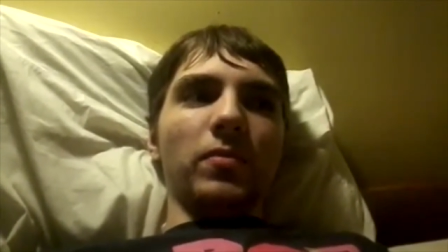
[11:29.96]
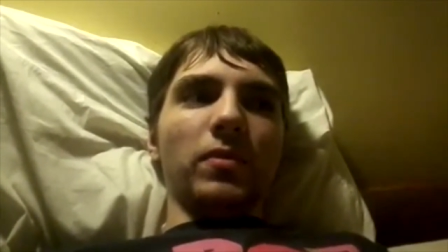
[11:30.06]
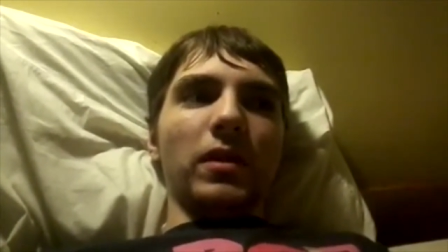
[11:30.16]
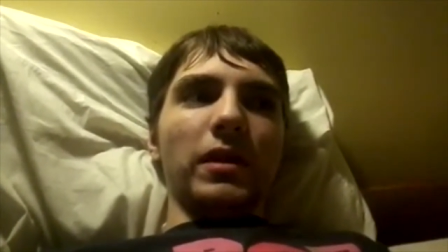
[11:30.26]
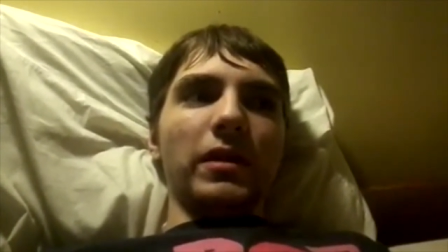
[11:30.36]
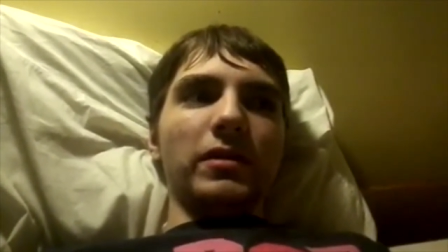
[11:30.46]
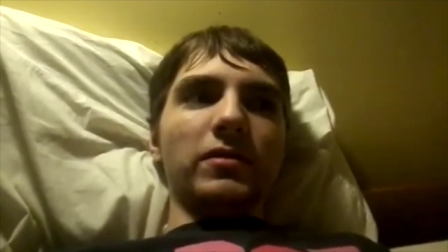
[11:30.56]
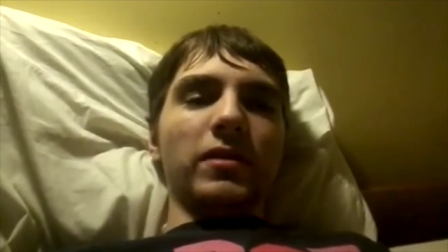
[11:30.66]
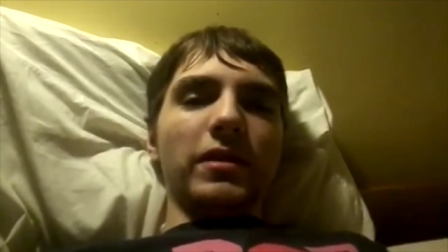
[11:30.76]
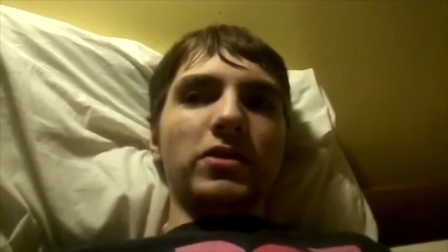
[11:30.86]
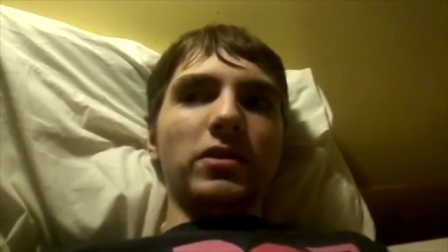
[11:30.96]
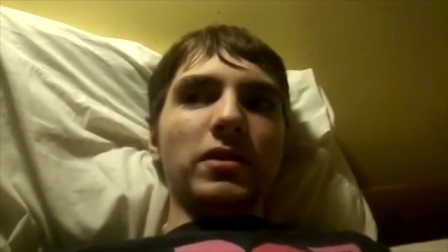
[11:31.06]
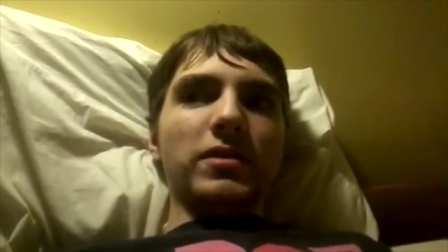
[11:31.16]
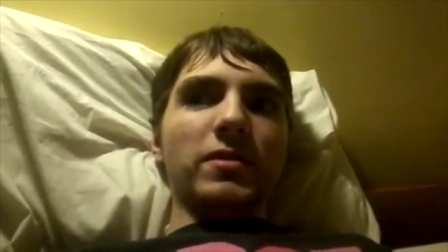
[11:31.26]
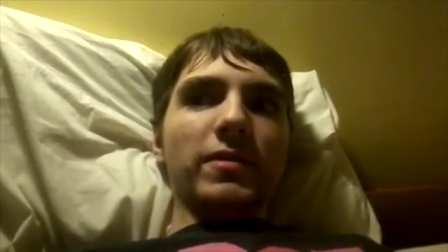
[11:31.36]
Like, it's like she
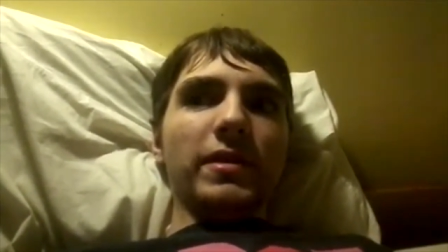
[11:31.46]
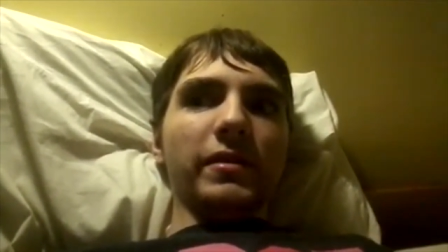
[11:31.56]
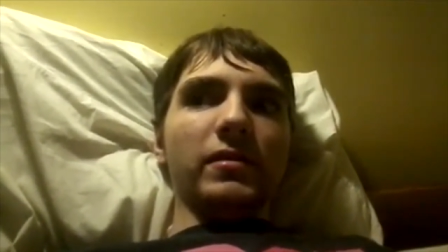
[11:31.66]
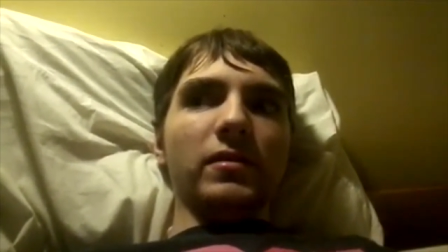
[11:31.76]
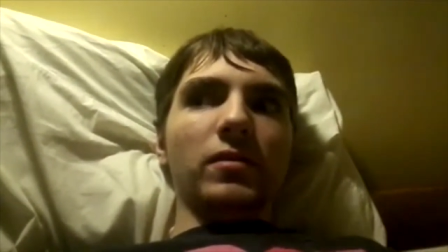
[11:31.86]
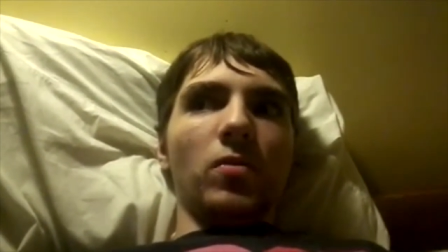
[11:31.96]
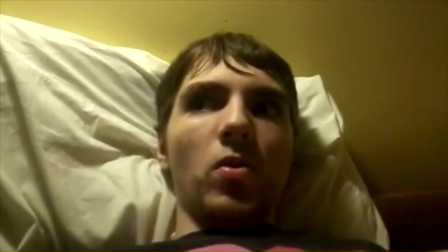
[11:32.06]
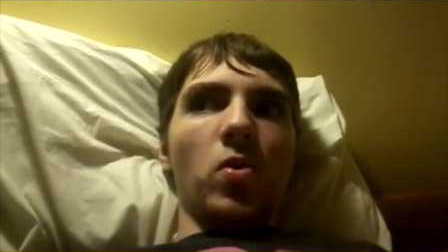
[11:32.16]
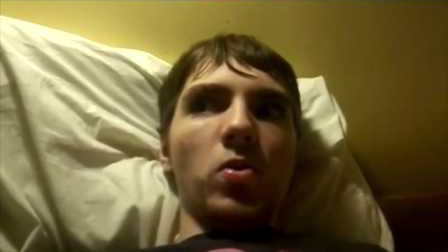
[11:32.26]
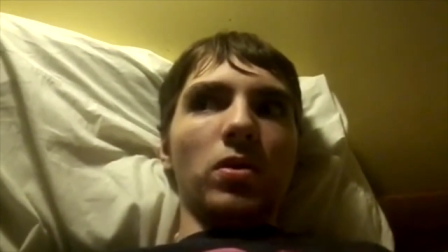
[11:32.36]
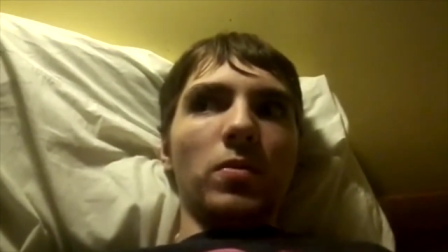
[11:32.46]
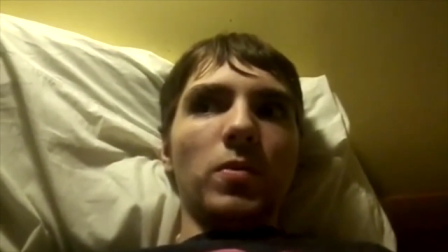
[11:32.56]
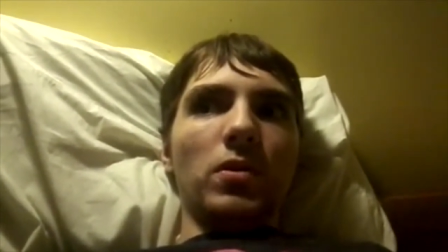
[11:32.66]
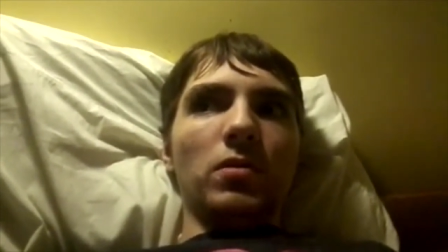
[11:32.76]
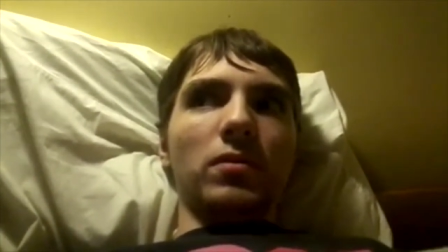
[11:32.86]
did something
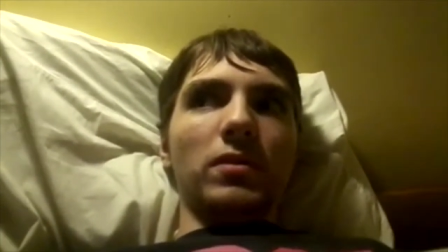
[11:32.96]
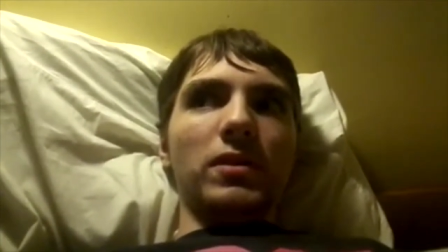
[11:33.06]
horrible.